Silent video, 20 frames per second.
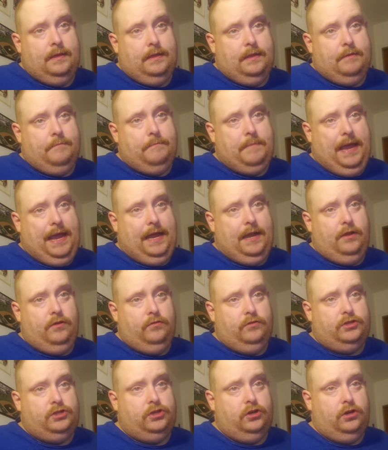the man
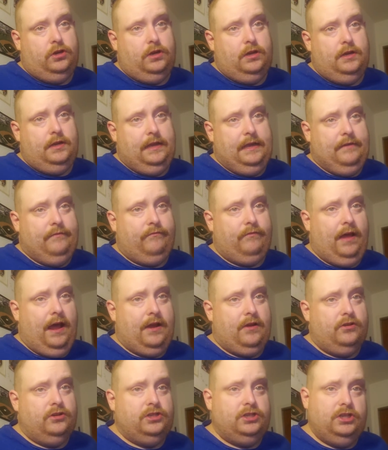who took the
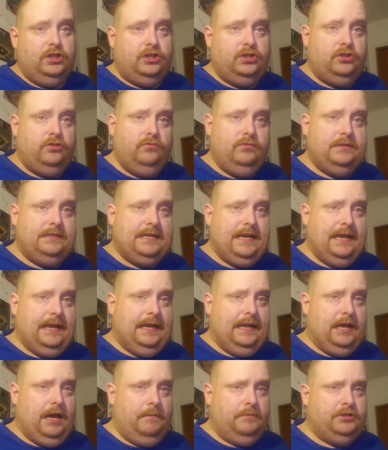Flyers to 2
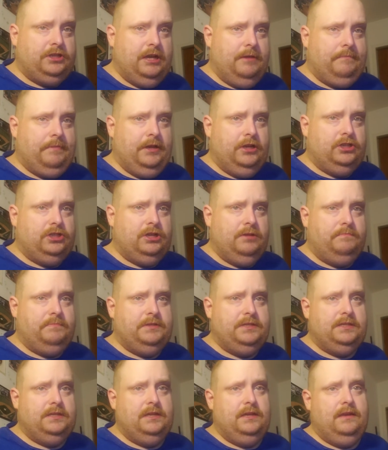Stanley Cup
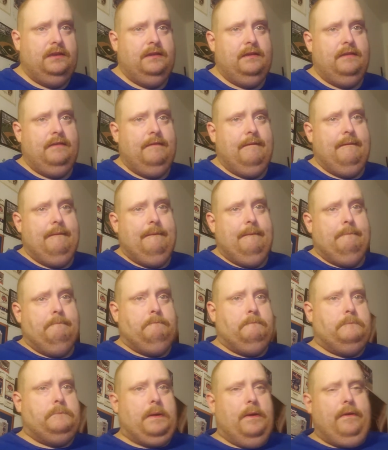championships,
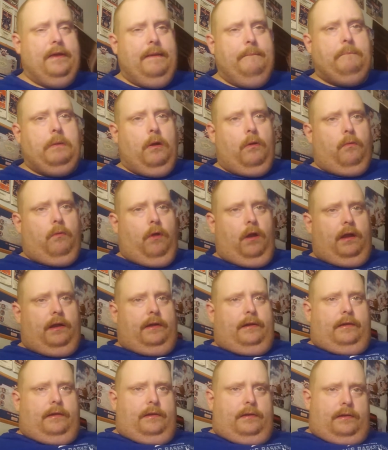Bernie Parent,
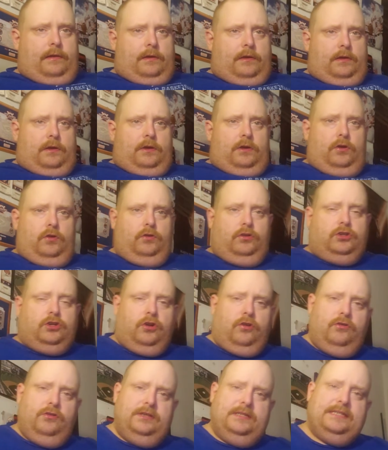who
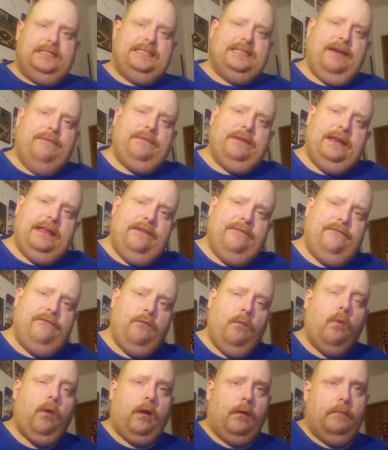turned
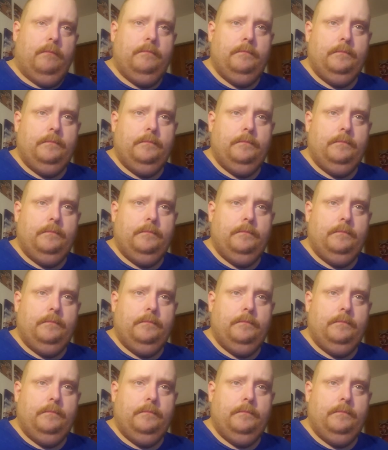74.